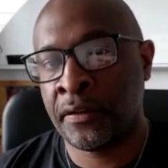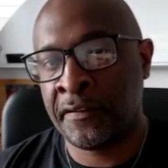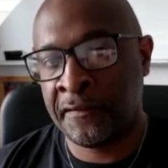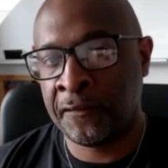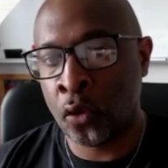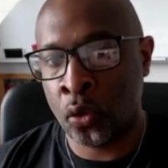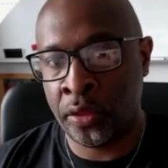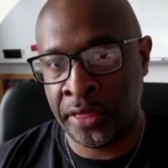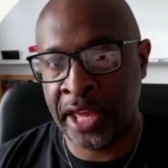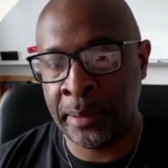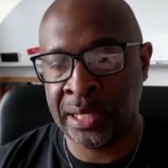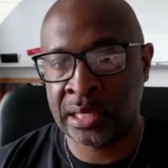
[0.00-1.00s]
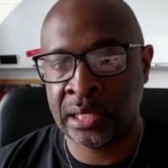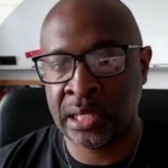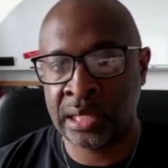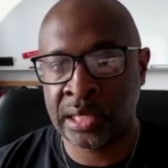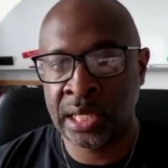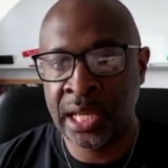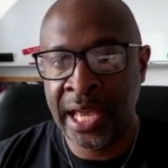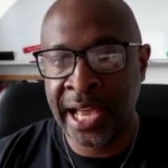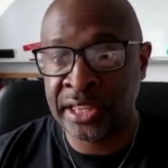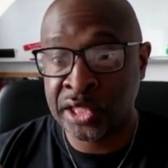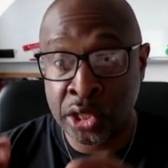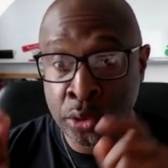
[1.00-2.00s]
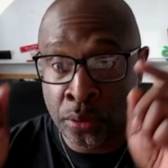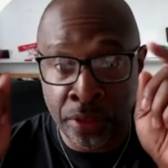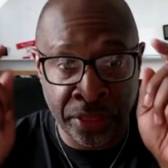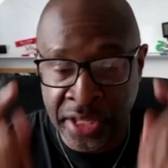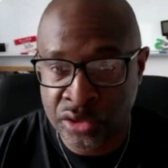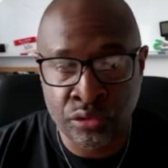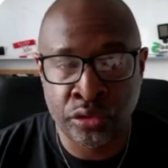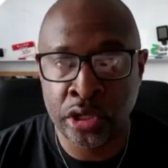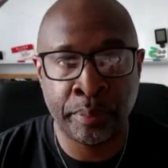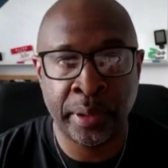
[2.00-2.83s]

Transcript: for their business. And so this group